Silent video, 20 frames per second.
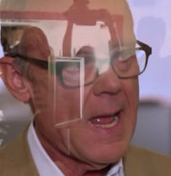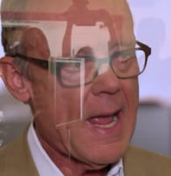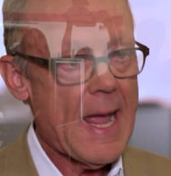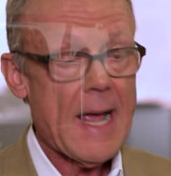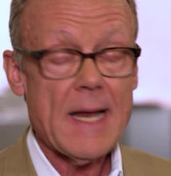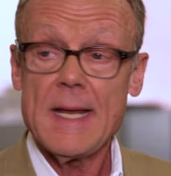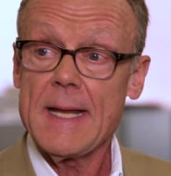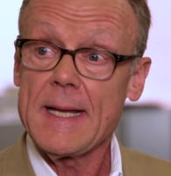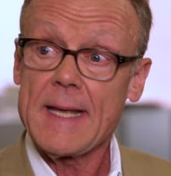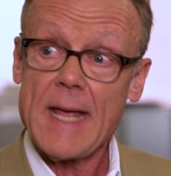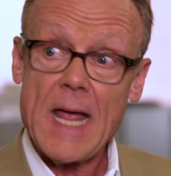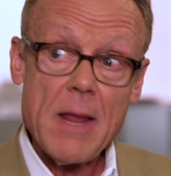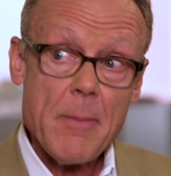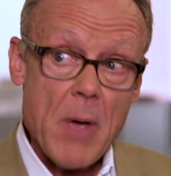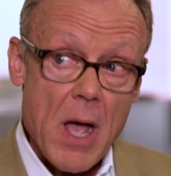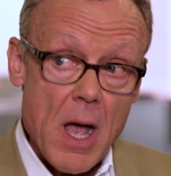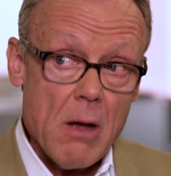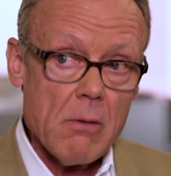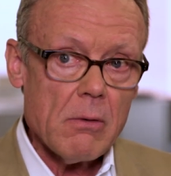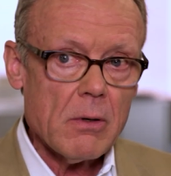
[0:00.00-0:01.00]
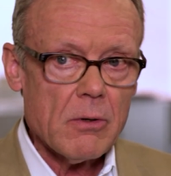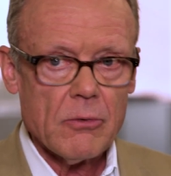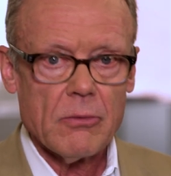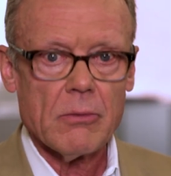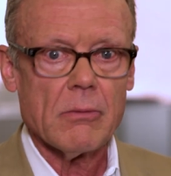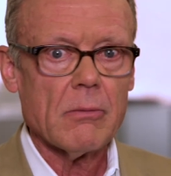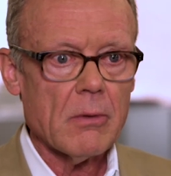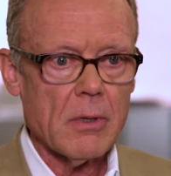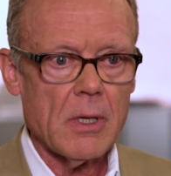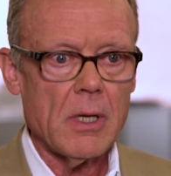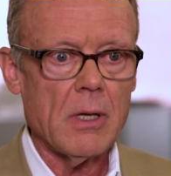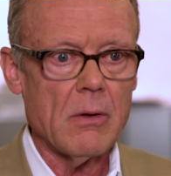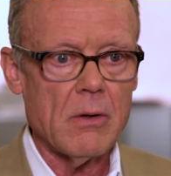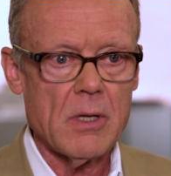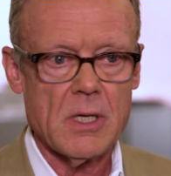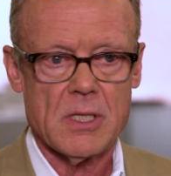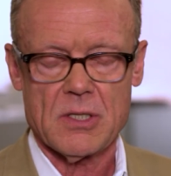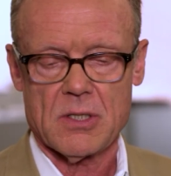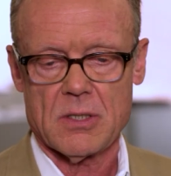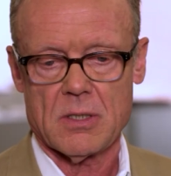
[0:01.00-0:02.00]
and he came out in
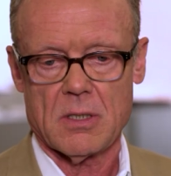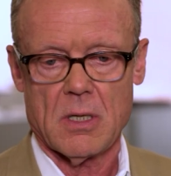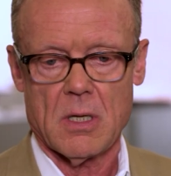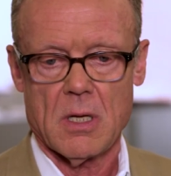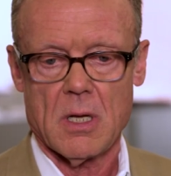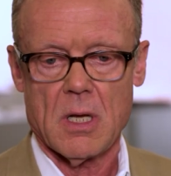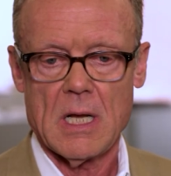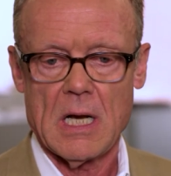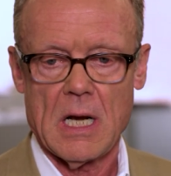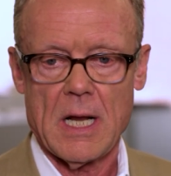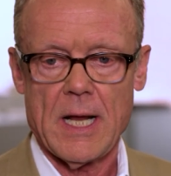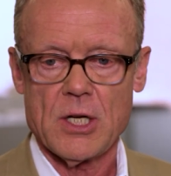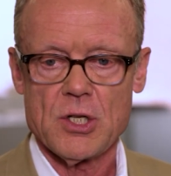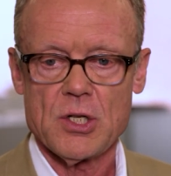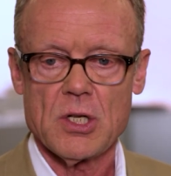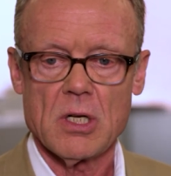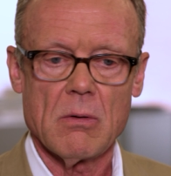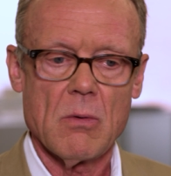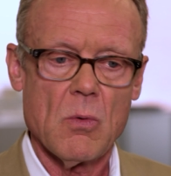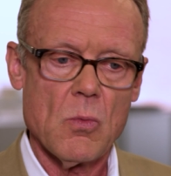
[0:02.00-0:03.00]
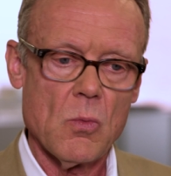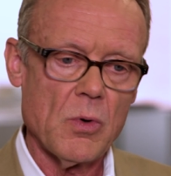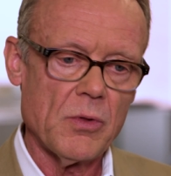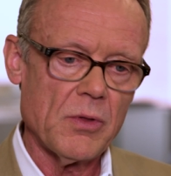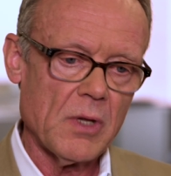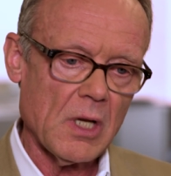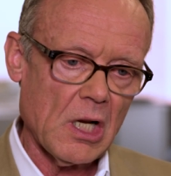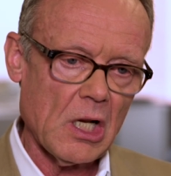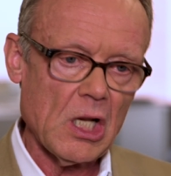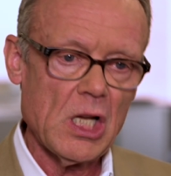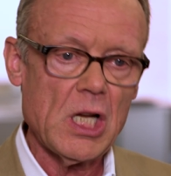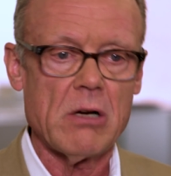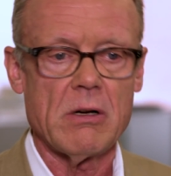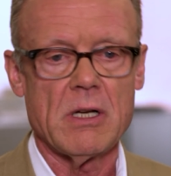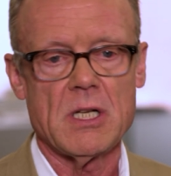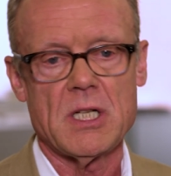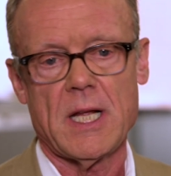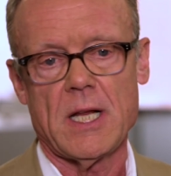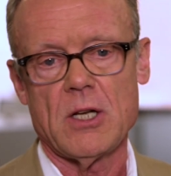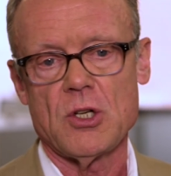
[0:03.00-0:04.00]
this uh, election with the clear
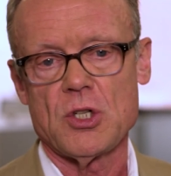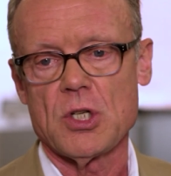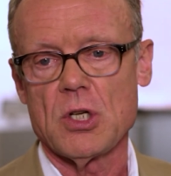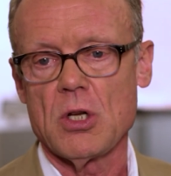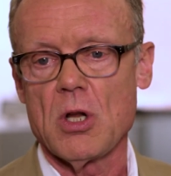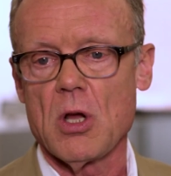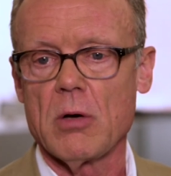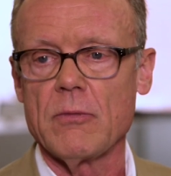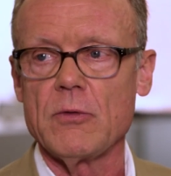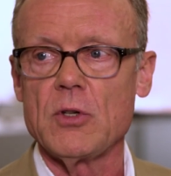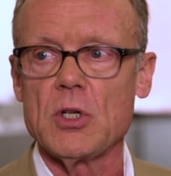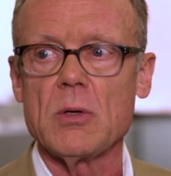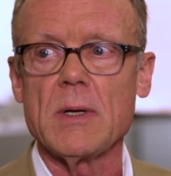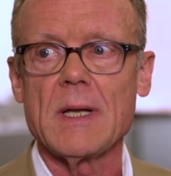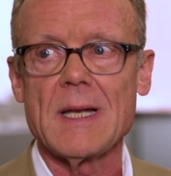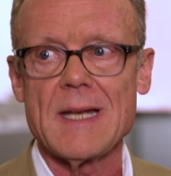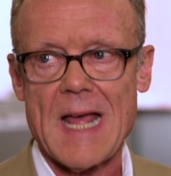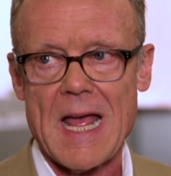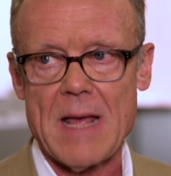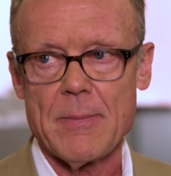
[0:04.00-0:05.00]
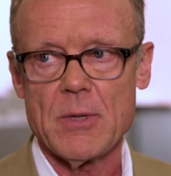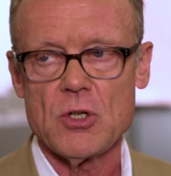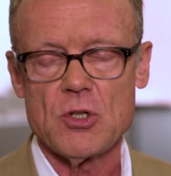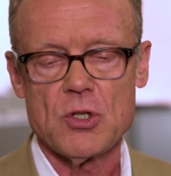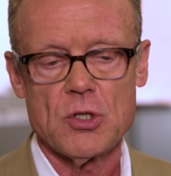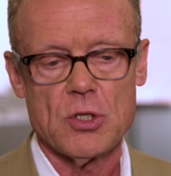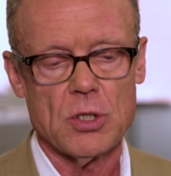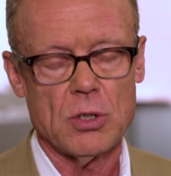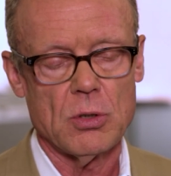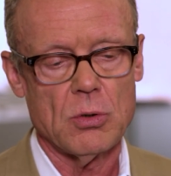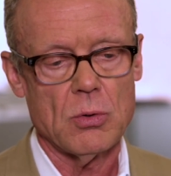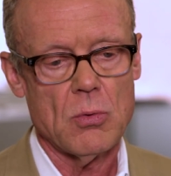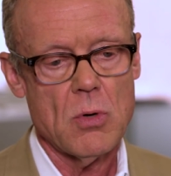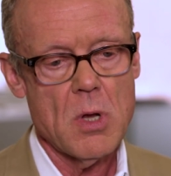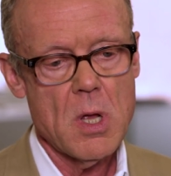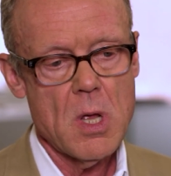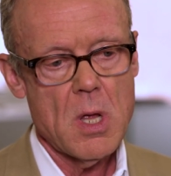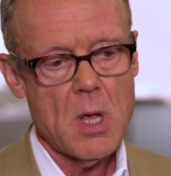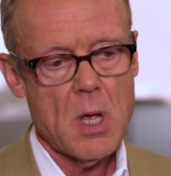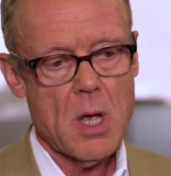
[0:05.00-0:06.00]
intention of doing damage to
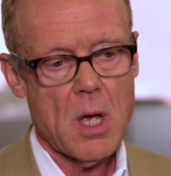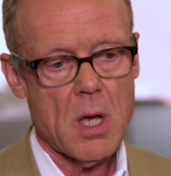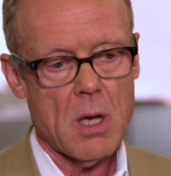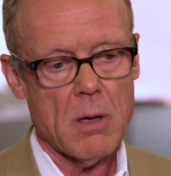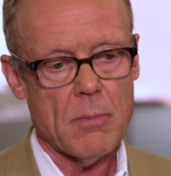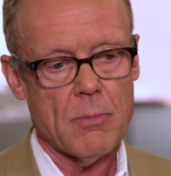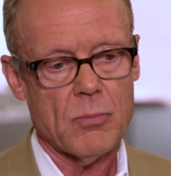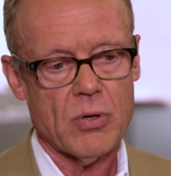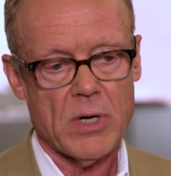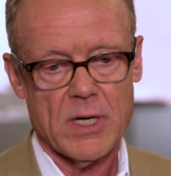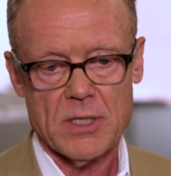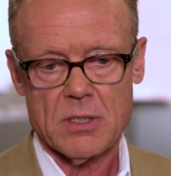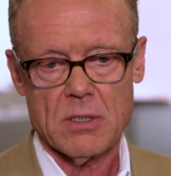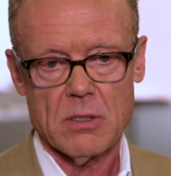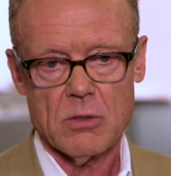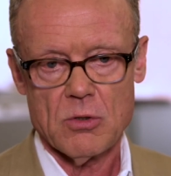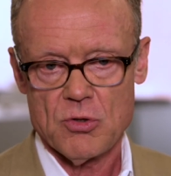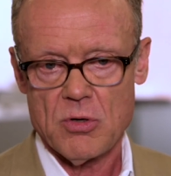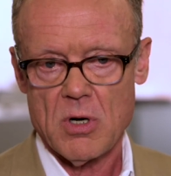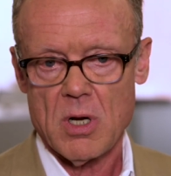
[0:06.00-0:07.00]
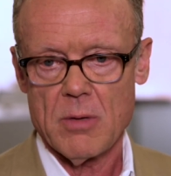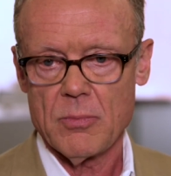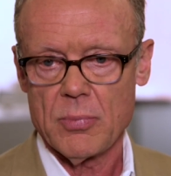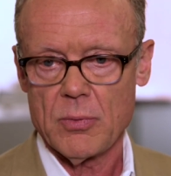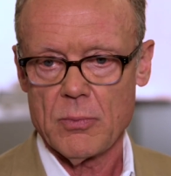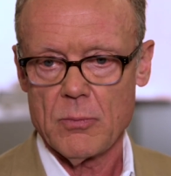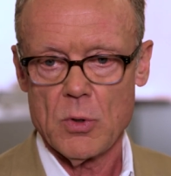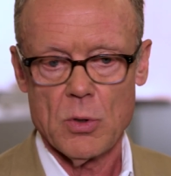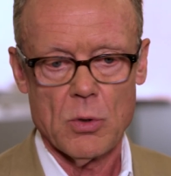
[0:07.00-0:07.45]
uh, President Trump,